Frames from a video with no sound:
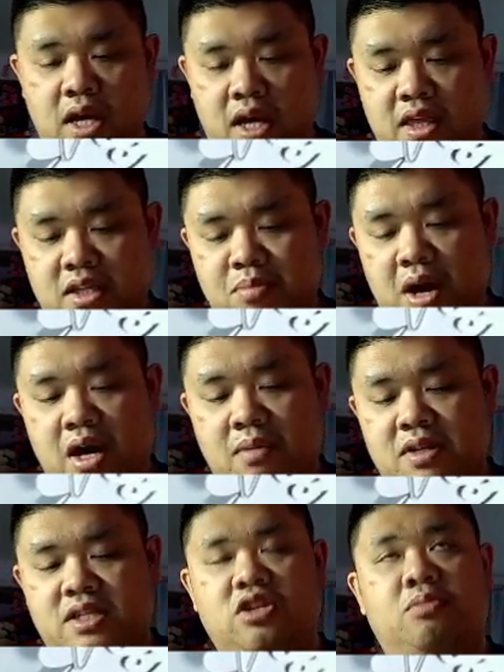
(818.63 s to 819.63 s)
and this bottom
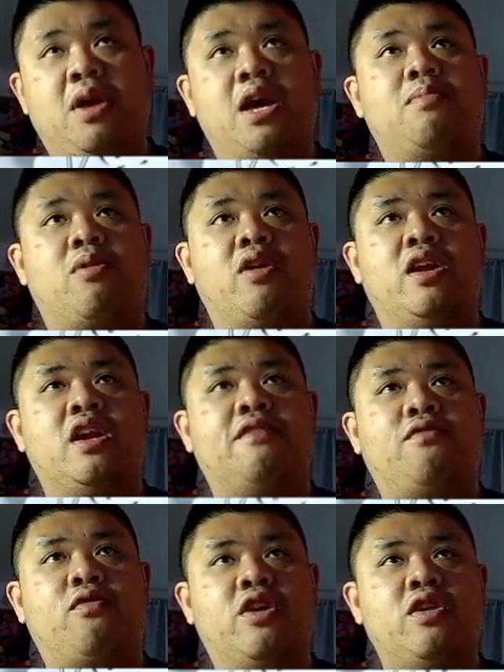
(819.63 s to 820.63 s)
is still paper, enough
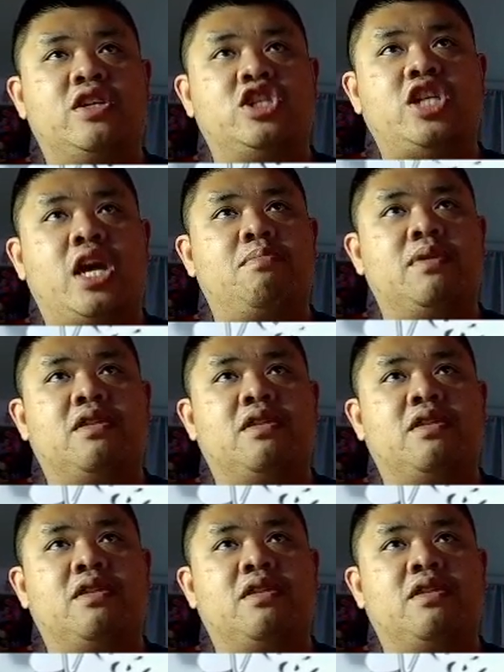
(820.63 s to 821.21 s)
for you to shape